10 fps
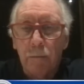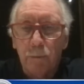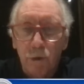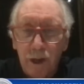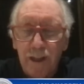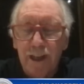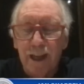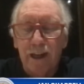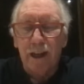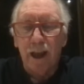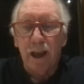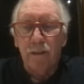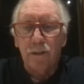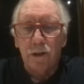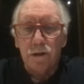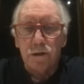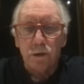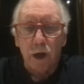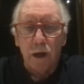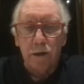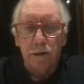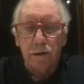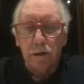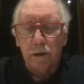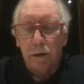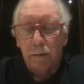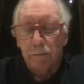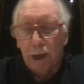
pretty dead, and the Australian uh,